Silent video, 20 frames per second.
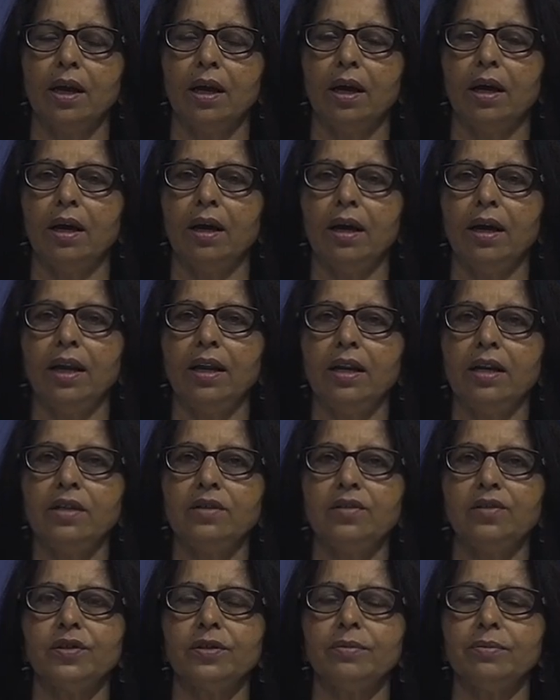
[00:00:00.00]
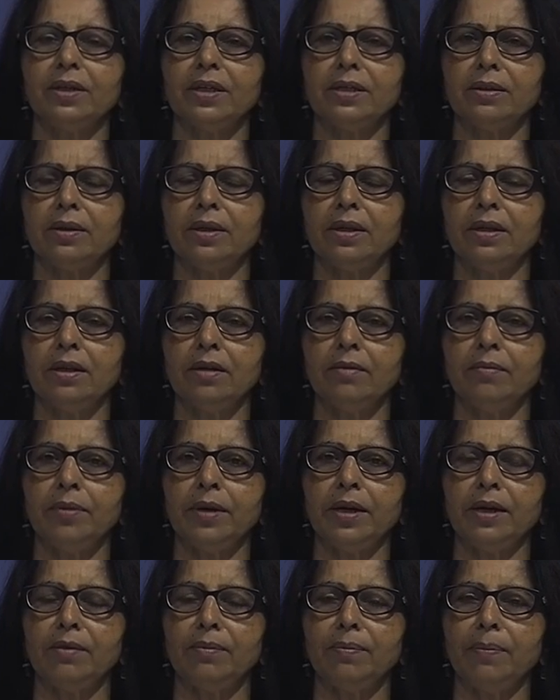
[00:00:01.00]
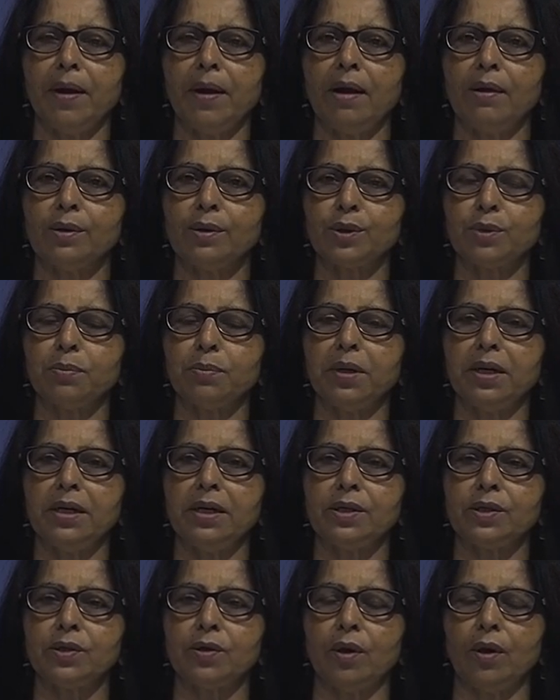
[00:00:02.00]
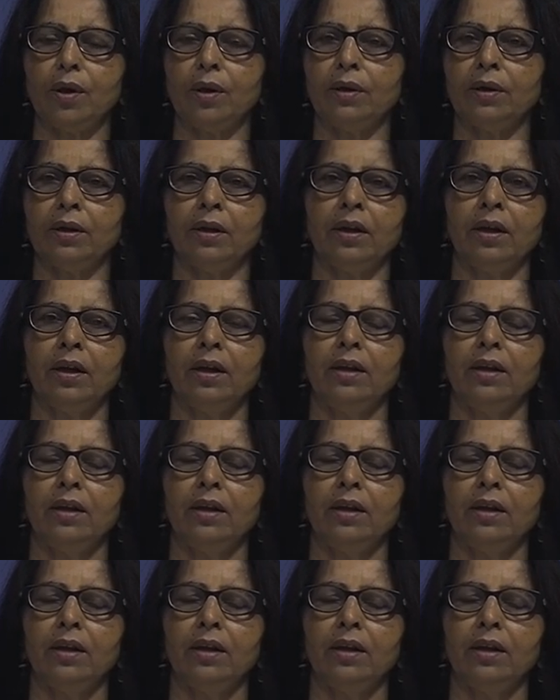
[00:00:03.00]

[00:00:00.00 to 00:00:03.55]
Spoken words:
an ancient Indian past based on